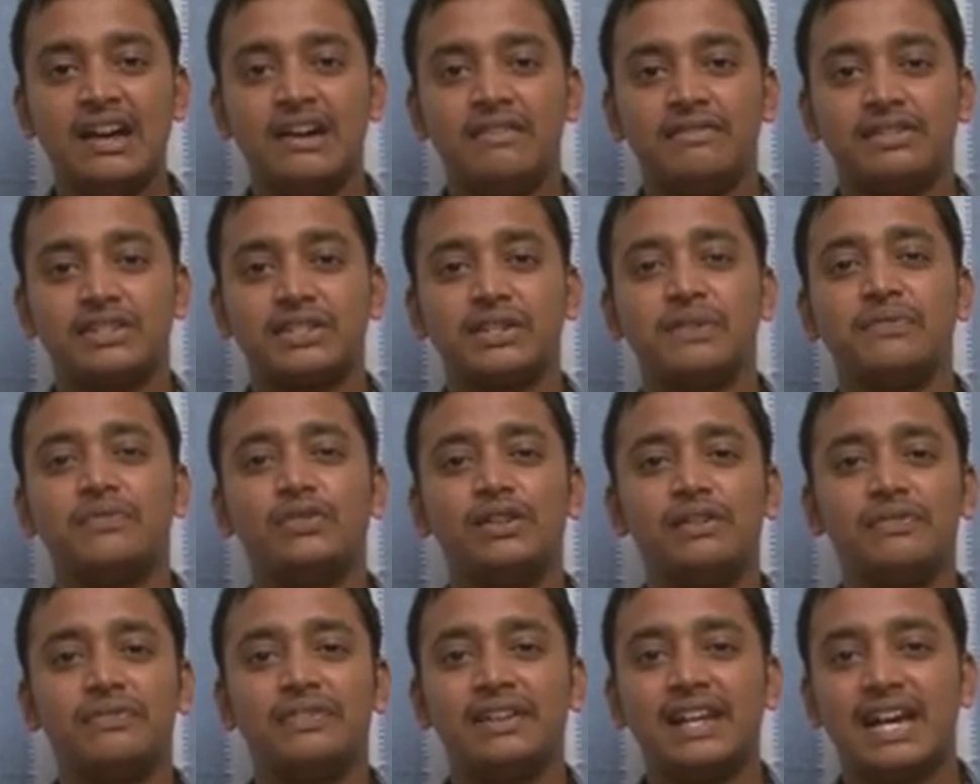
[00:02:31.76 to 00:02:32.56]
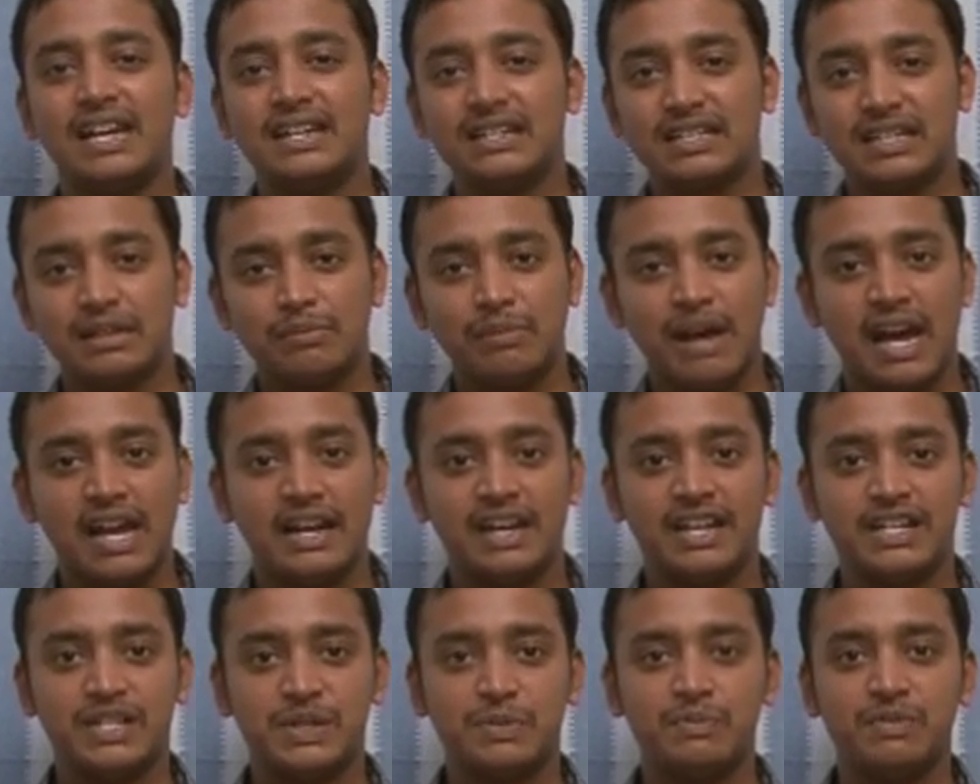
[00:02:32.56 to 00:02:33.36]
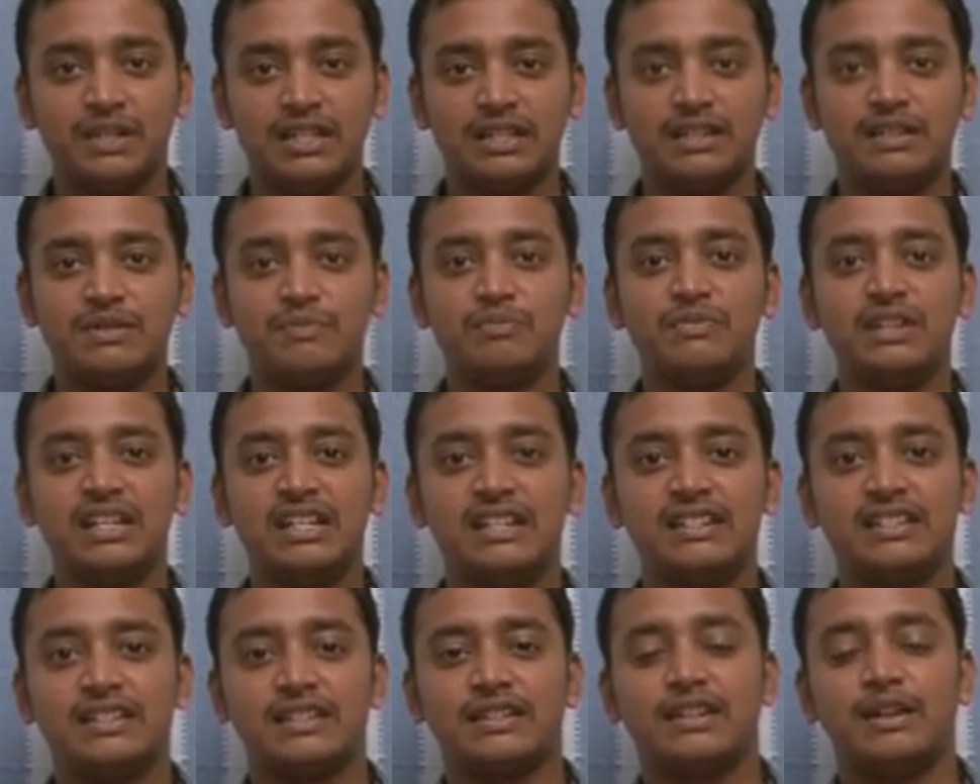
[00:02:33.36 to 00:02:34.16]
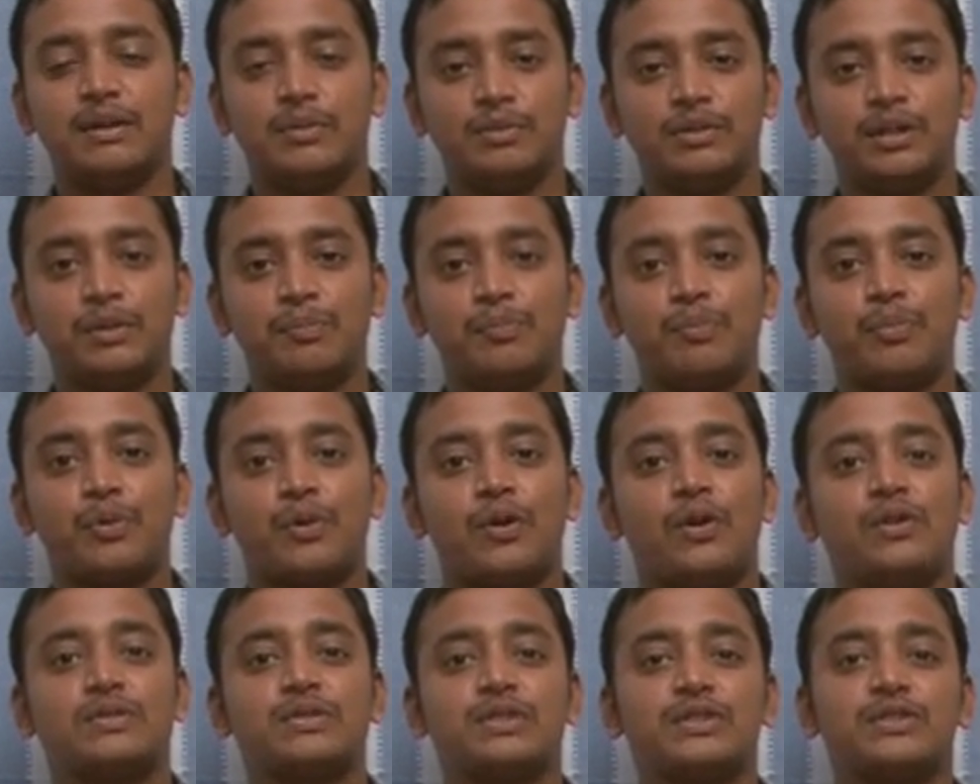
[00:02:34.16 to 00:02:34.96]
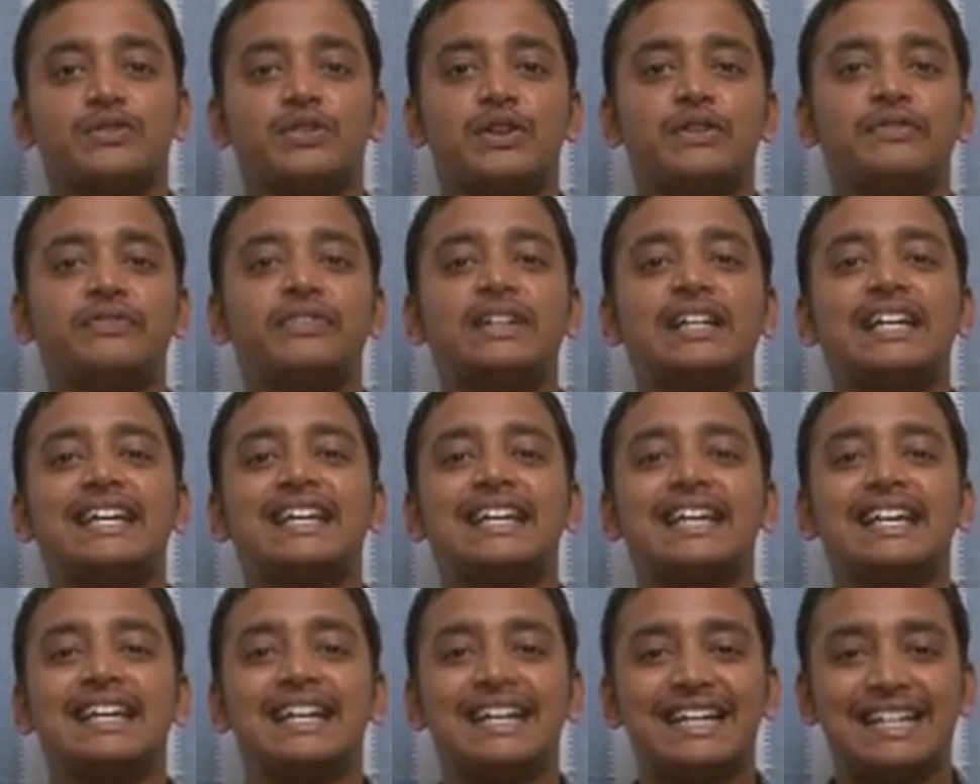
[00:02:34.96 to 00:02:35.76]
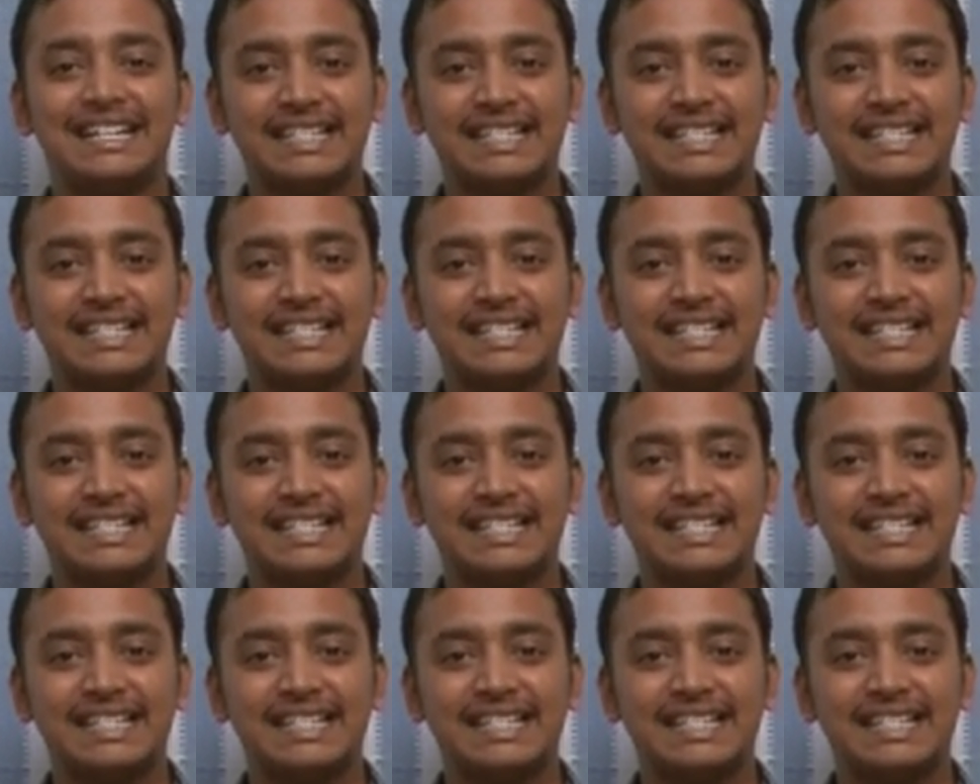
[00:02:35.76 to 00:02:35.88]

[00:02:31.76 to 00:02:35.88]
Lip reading: First of all, financial management means the process of taking